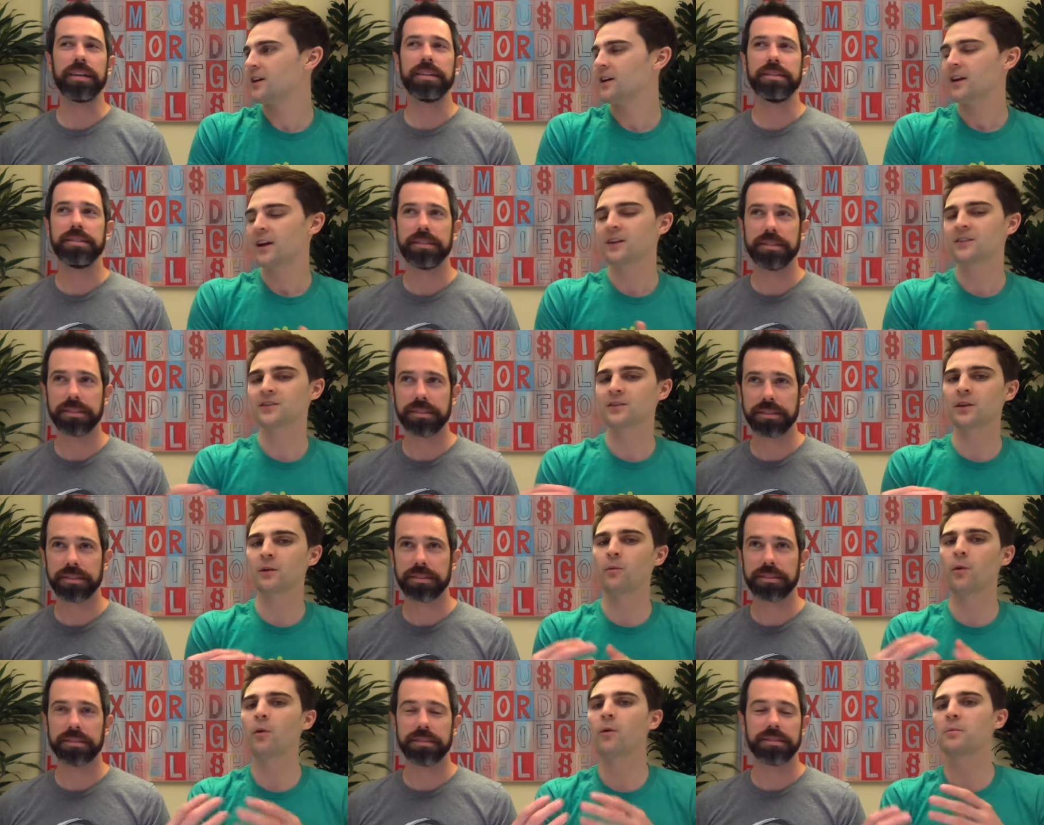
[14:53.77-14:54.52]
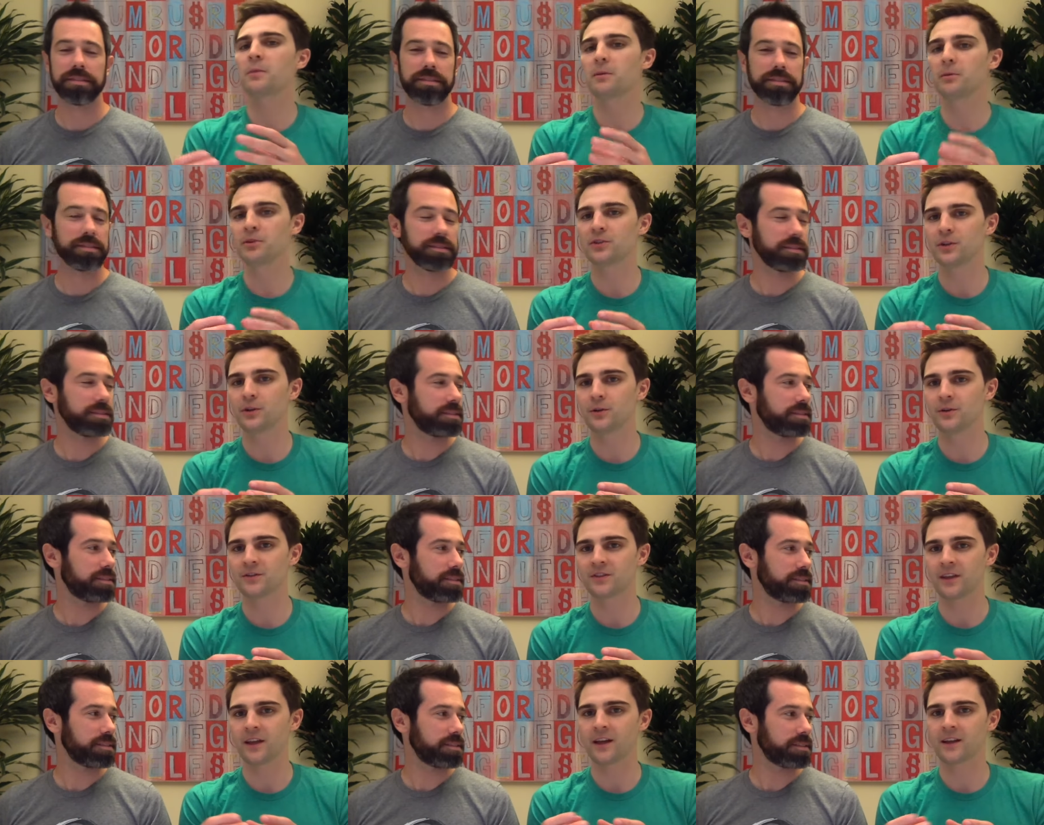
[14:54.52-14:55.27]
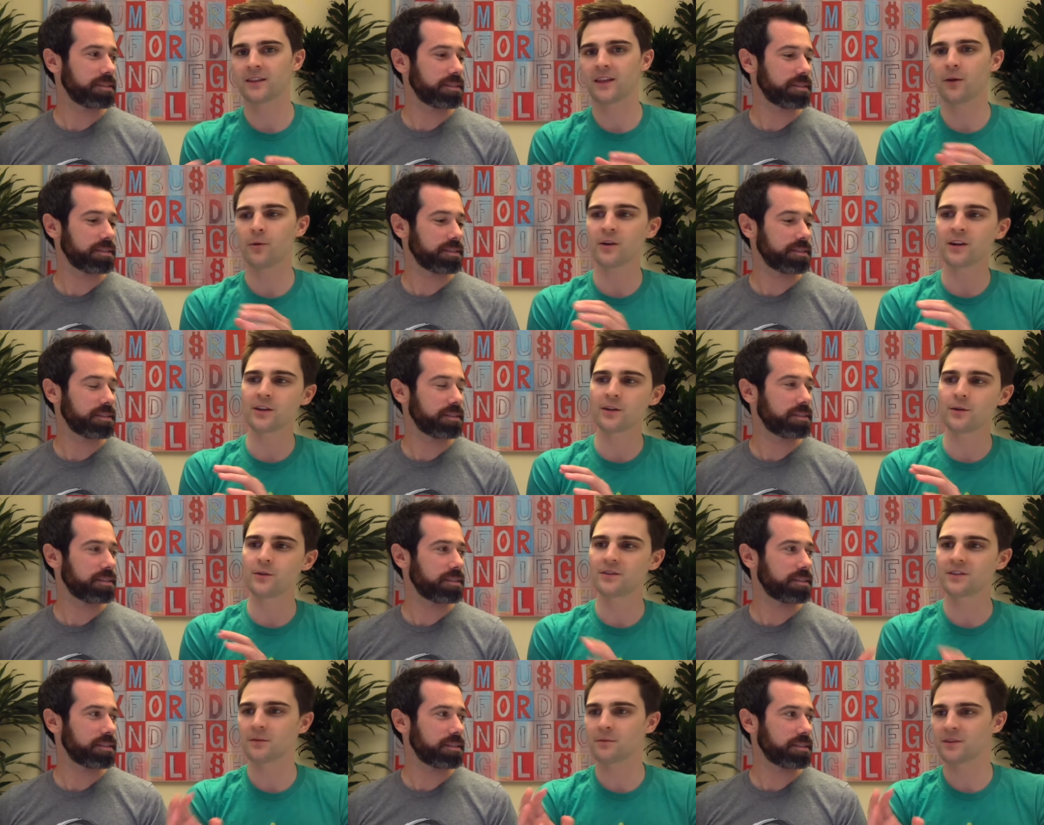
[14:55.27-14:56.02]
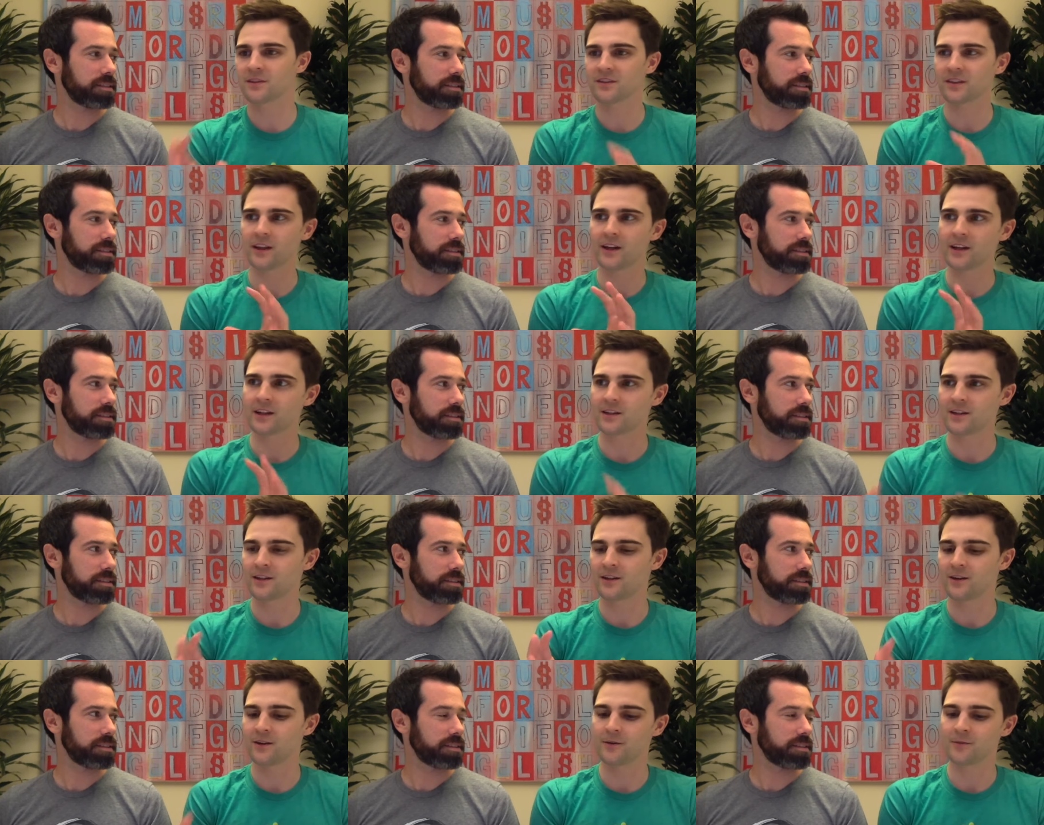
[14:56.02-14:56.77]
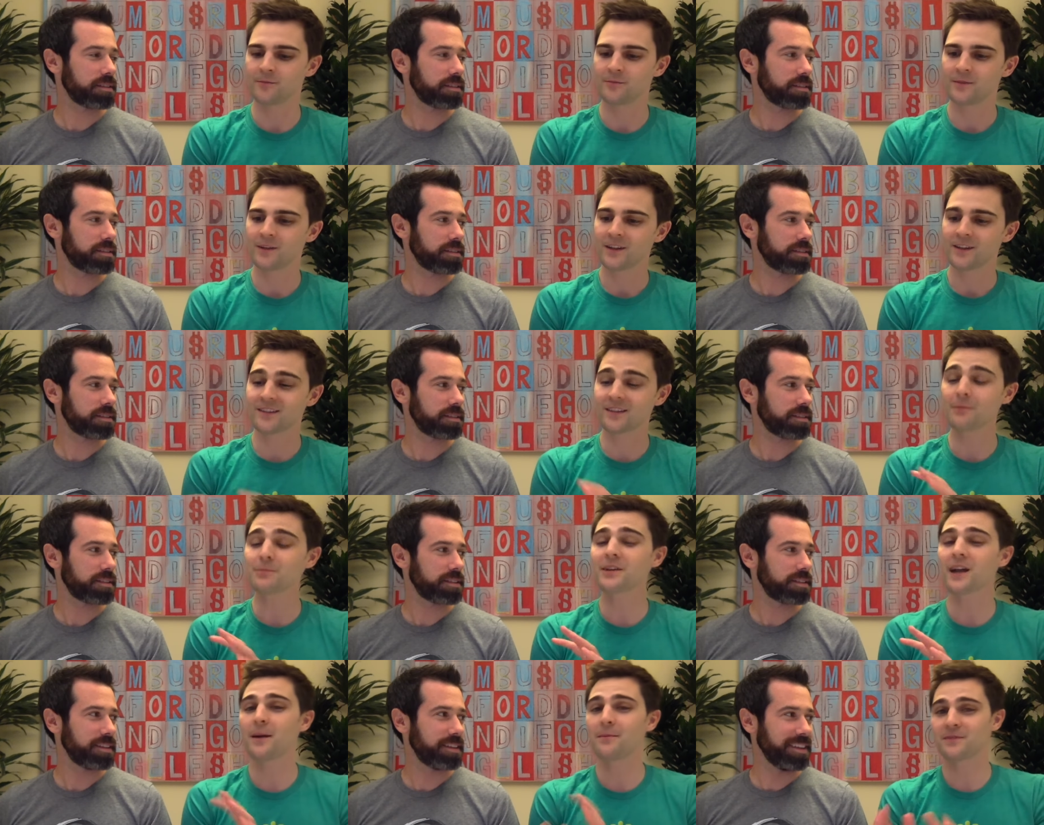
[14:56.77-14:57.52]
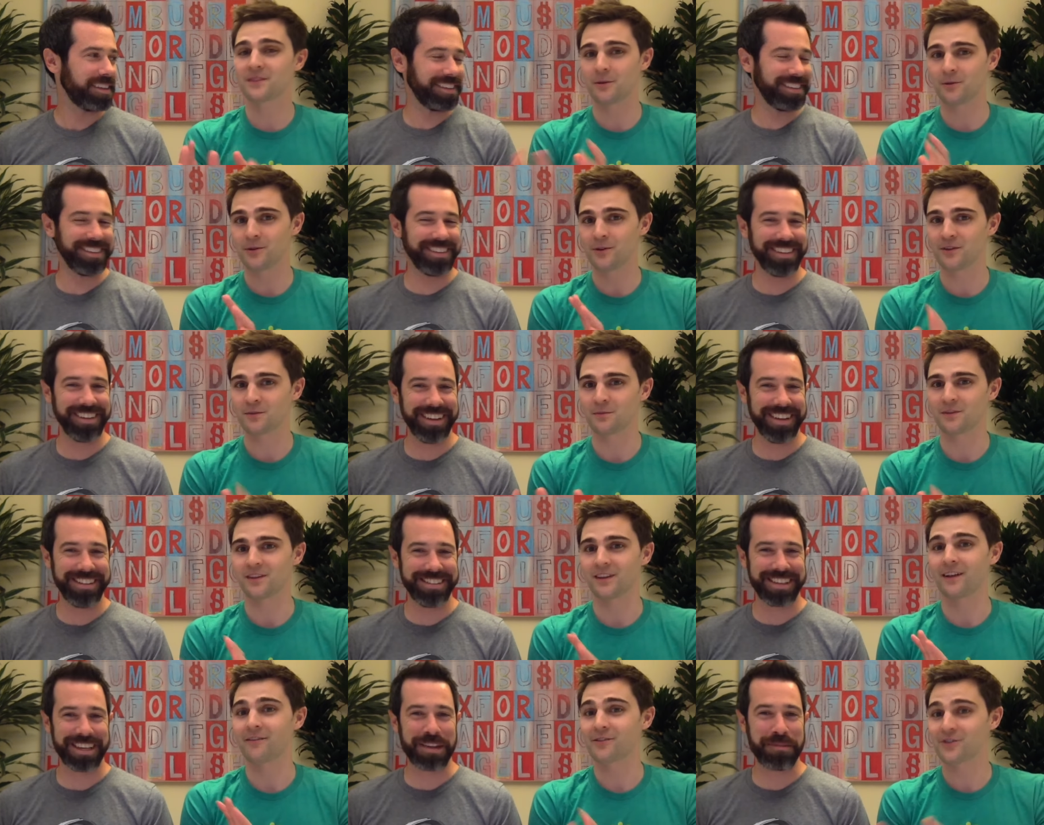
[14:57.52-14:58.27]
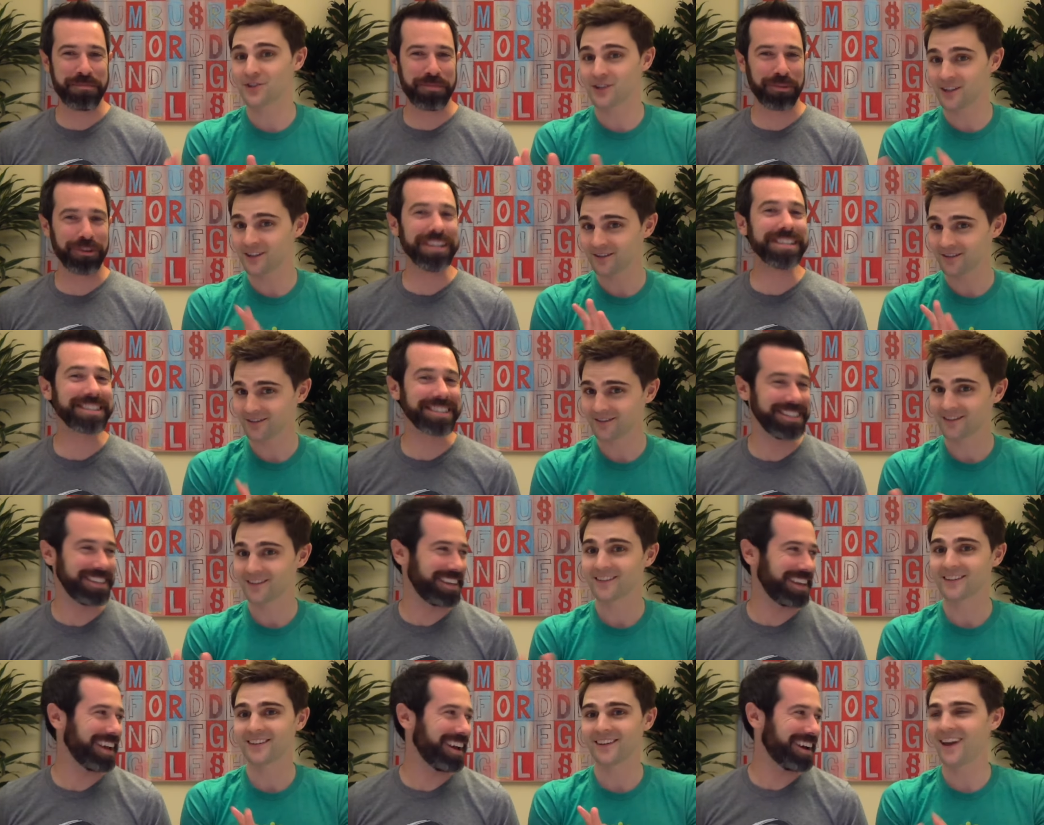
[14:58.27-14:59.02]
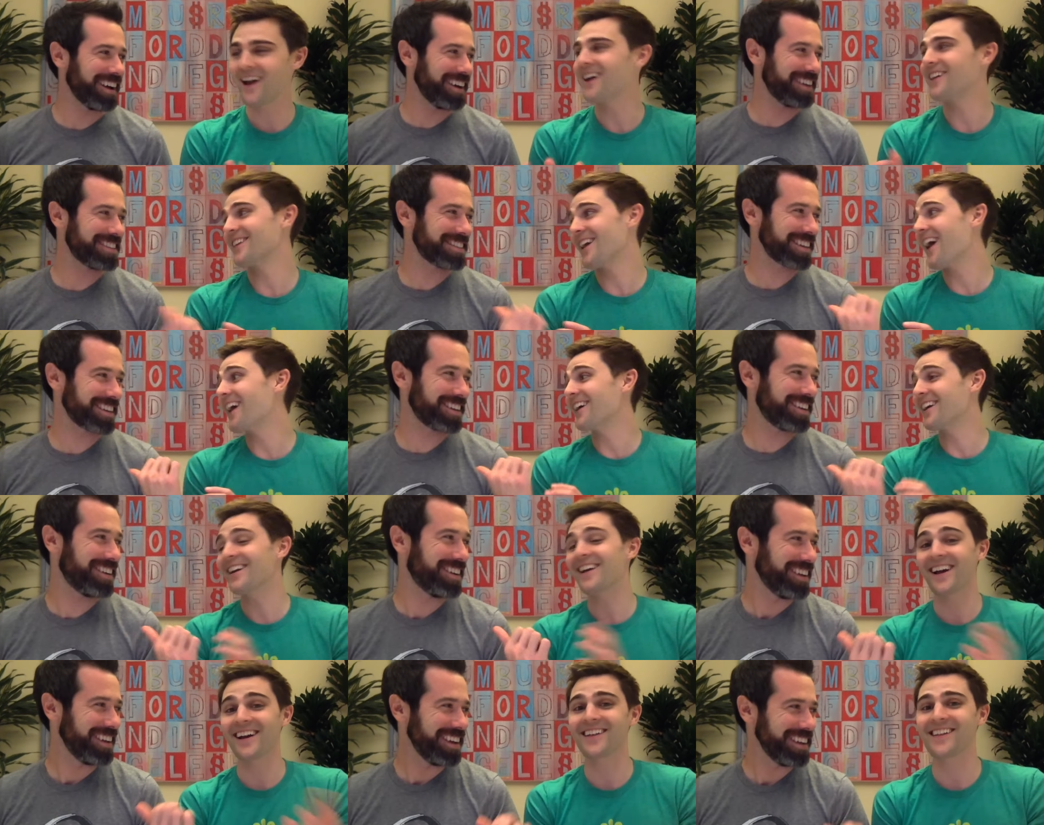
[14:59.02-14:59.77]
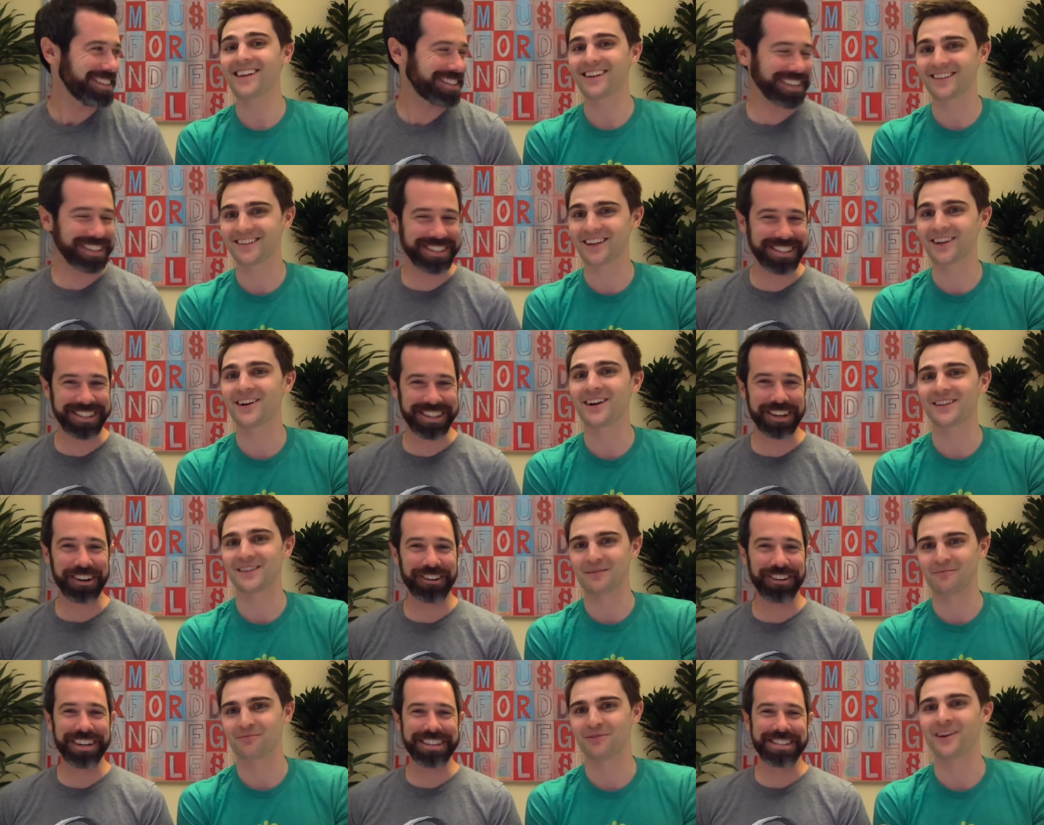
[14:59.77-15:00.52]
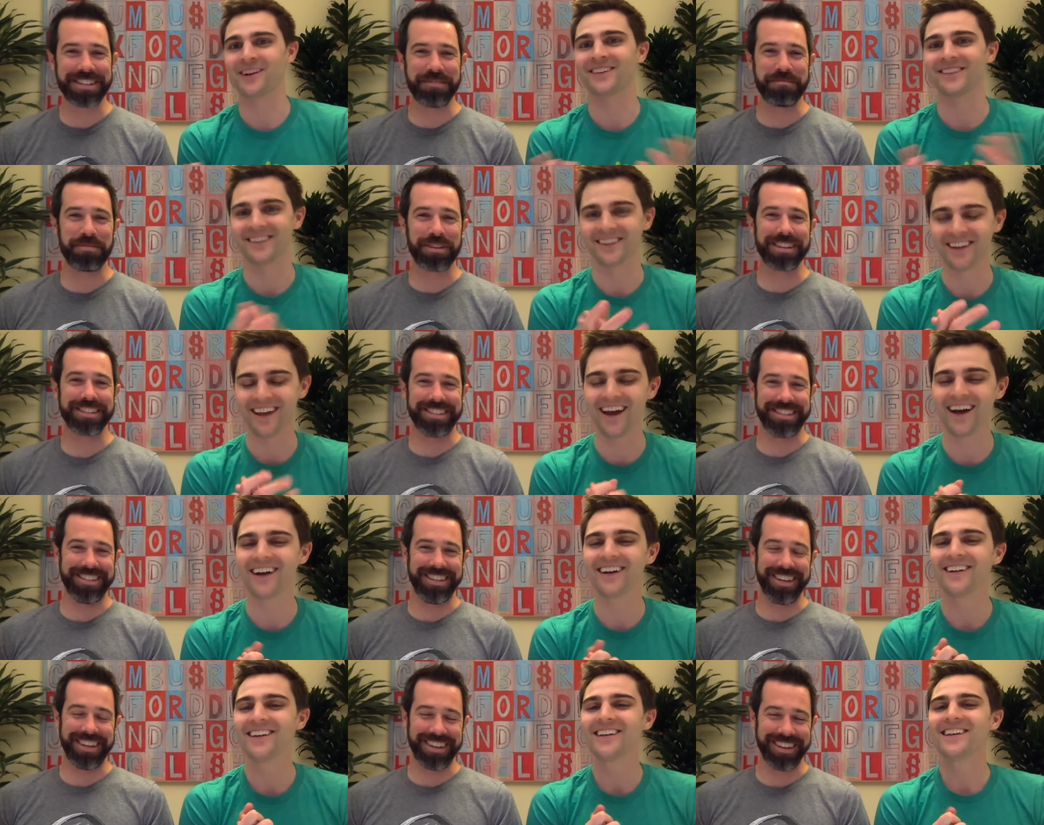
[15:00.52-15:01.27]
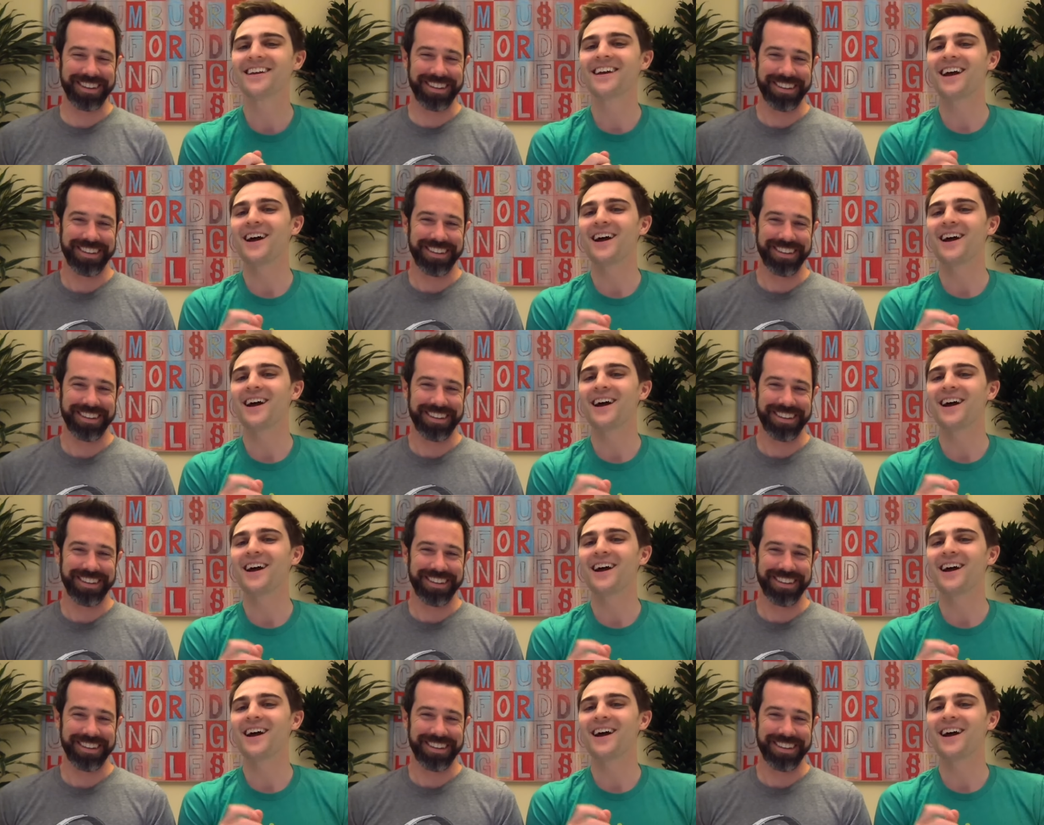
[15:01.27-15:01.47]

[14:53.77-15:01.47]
Speaker 1: And so then what would people do is like they wouldn't use them as like you know sometimes they would use them as it's leveraging like prison. Yeah. Yeah. Yeah. Yeah. yeah, like, like cigarettes, cigarettes in prison. In prison. Yeah. yeah.